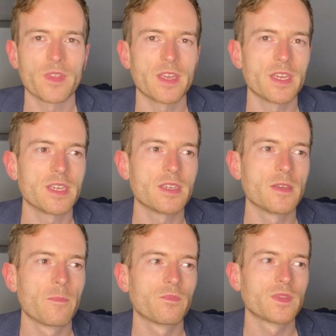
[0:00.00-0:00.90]
a
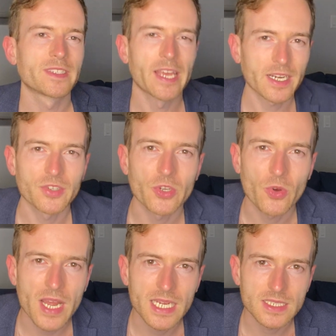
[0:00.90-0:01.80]

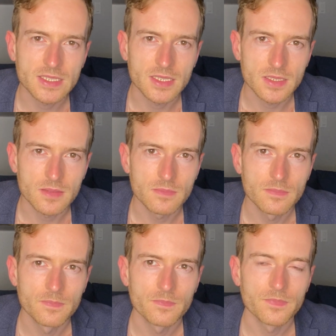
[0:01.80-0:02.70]
technocratic system,
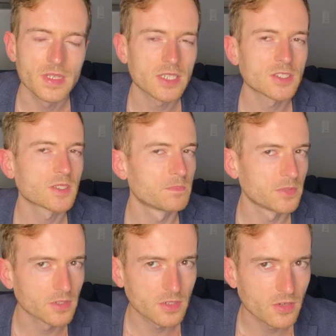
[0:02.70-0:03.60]
not just a
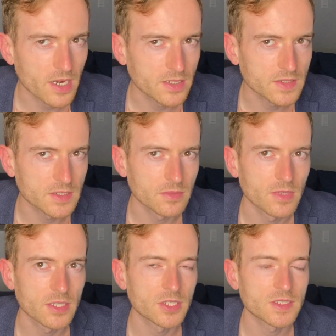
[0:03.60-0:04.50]
bureaucratic system,
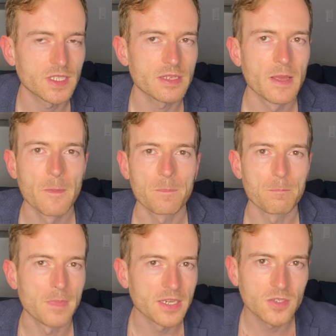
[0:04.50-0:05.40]
not just a
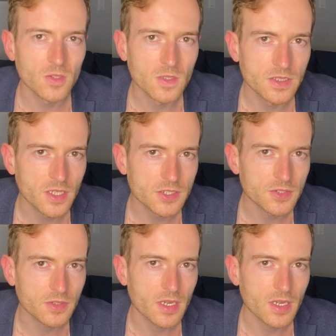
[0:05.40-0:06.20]
medical industrial